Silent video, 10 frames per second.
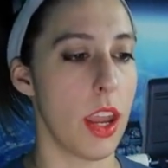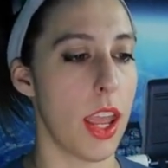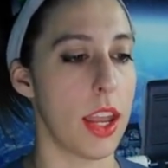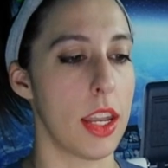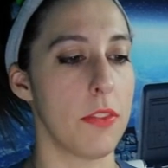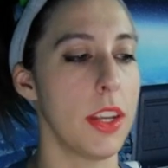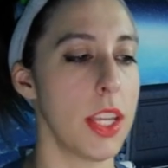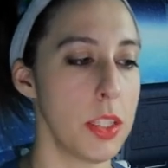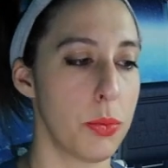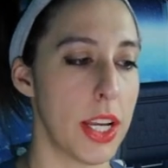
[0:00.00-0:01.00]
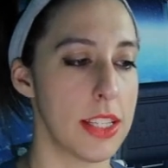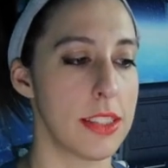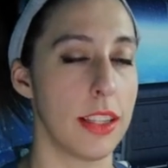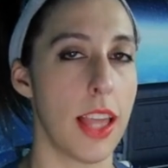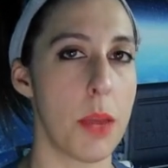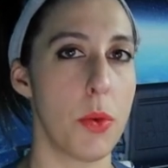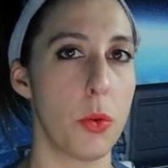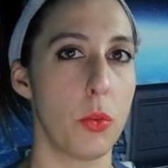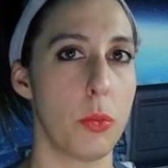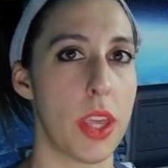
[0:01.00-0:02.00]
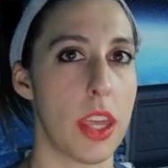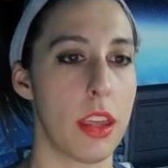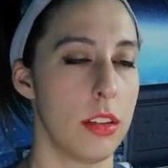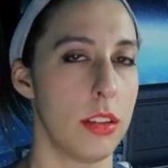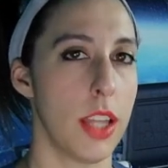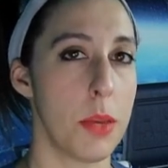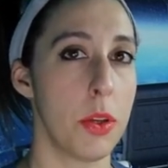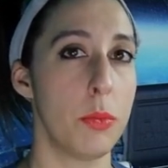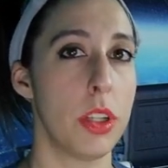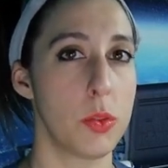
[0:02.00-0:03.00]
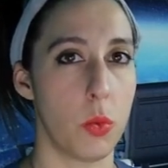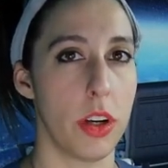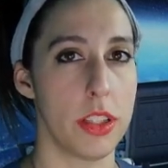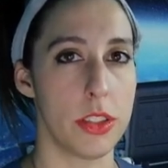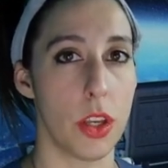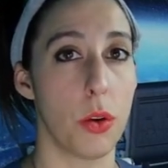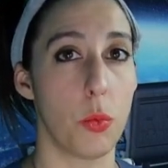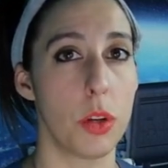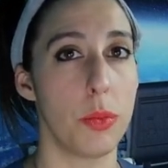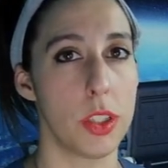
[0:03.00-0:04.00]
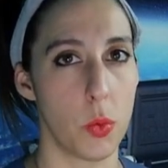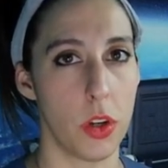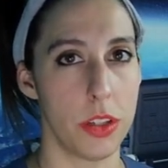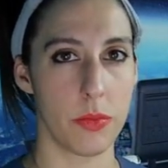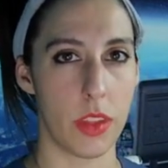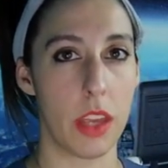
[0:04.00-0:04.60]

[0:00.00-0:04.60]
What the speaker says: and if it is pressed, then light mode will be light mode plus 1, so 1 plus 1.